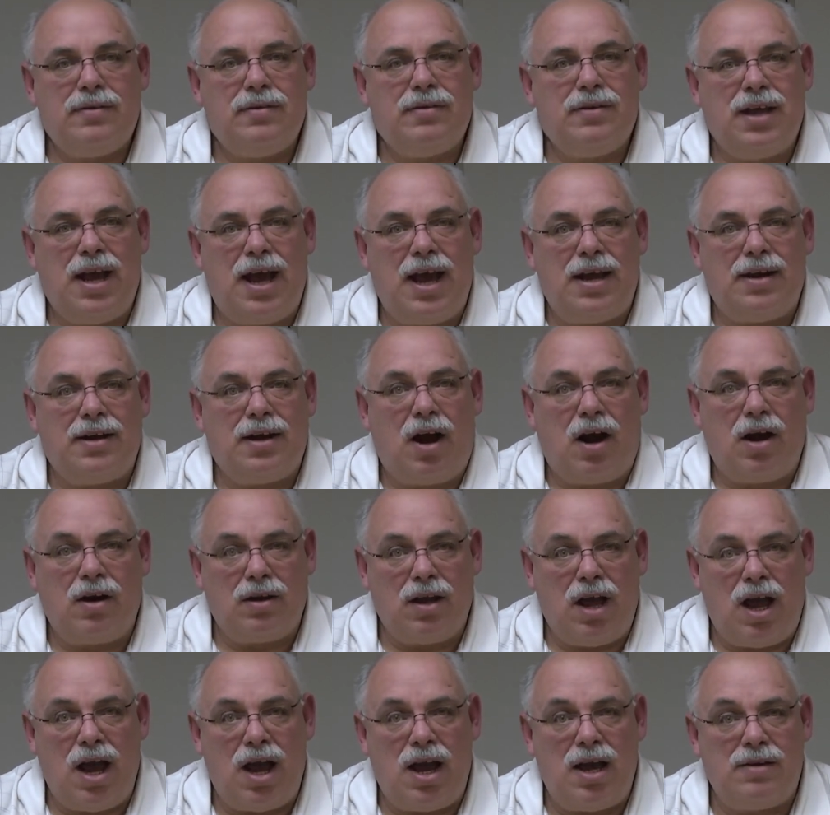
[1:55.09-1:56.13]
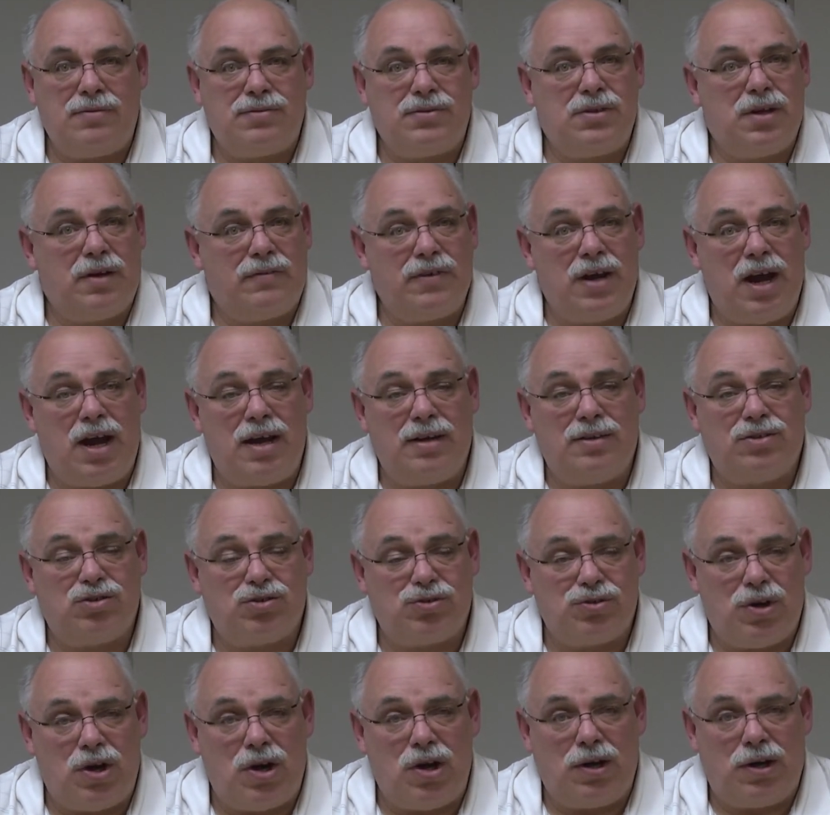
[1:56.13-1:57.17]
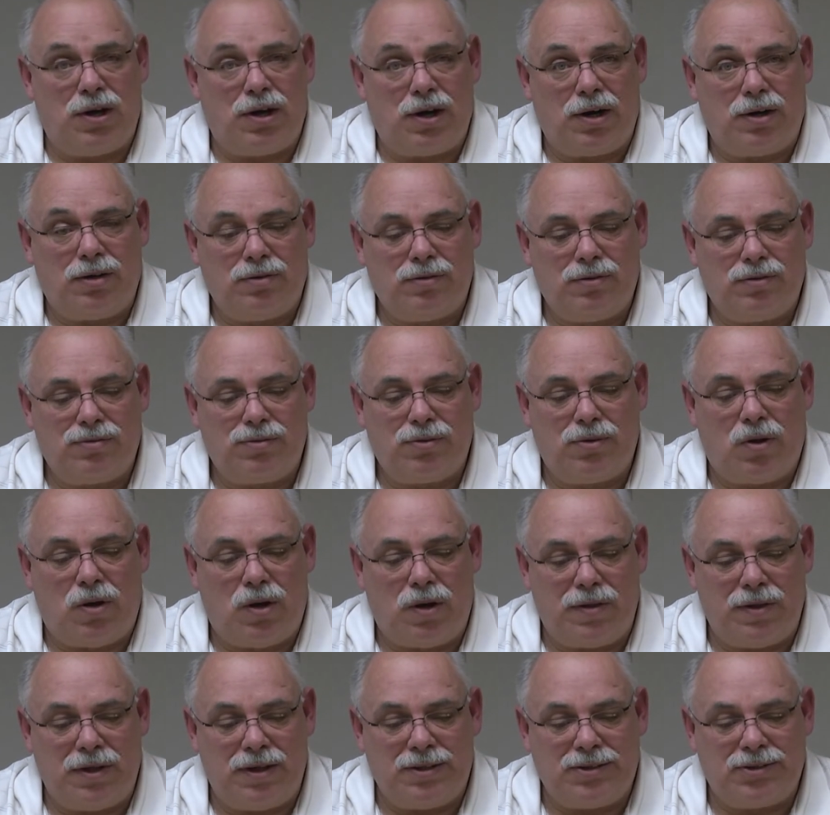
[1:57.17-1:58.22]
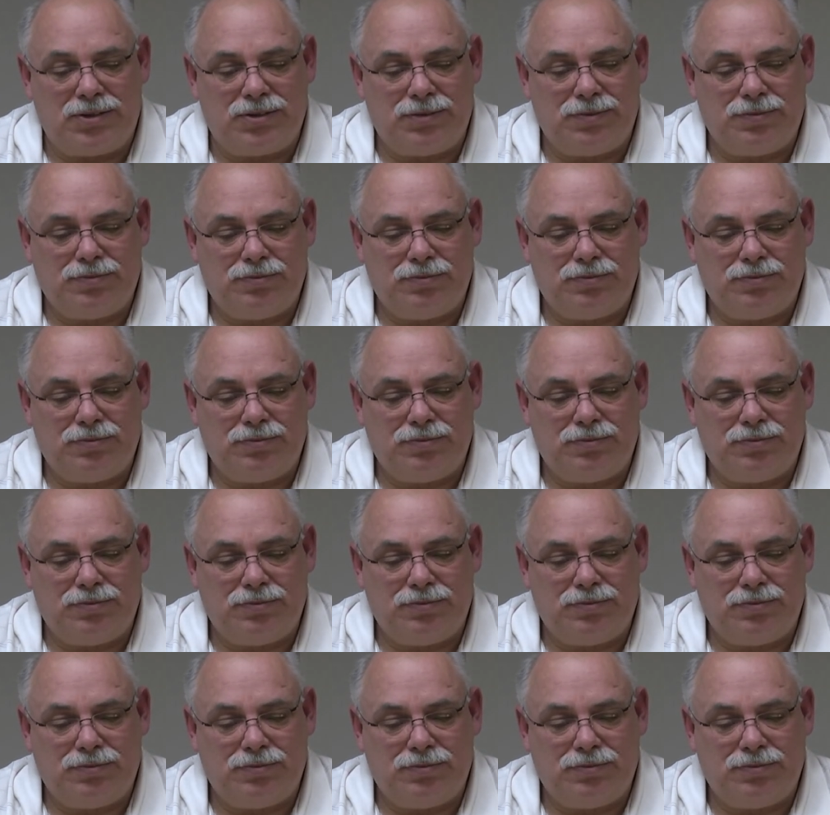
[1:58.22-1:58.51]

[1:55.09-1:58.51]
that our lives have gotten stronger through all this.